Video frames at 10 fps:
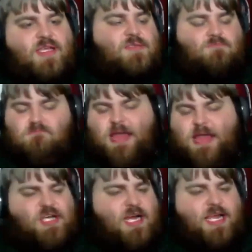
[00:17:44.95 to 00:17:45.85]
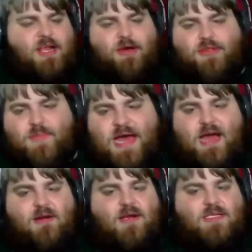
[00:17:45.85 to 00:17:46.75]
He's trying to kill all the
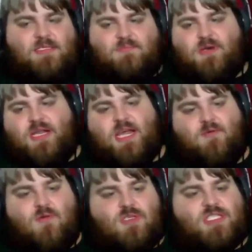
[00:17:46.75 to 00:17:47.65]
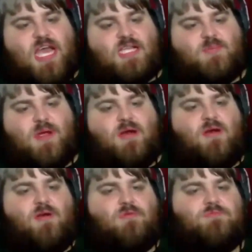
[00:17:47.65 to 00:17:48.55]
pirates, but he wants Jack
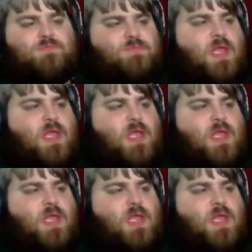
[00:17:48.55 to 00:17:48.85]
Sparrow.